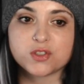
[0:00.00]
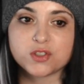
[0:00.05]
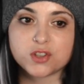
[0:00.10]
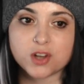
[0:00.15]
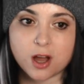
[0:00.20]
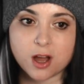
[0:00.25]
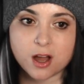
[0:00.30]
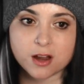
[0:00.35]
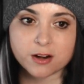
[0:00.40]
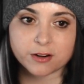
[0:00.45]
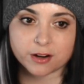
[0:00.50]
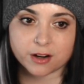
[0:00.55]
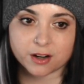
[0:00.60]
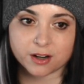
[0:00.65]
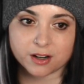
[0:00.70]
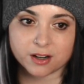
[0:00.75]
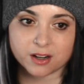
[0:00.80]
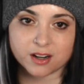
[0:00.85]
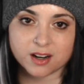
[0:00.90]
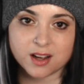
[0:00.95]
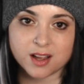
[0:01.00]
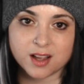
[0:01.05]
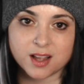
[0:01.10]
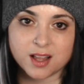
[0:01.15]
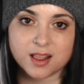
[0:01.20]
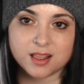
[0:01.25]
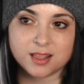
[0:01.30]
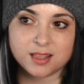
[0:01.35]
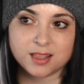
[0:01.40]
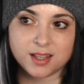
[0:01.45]
daughter,
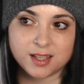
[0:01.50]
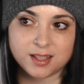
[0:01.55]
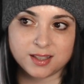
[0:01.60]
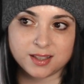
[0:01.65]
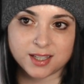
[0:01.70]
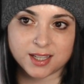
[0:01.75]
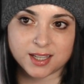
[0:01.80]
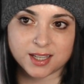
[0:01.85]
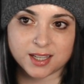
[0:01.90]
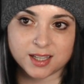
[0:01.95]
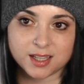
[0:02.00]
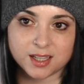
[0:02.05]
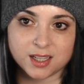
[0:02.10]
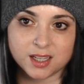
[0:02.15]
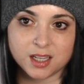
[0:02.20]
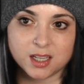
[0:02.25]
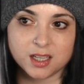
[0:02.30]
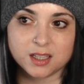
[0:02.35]
Lily,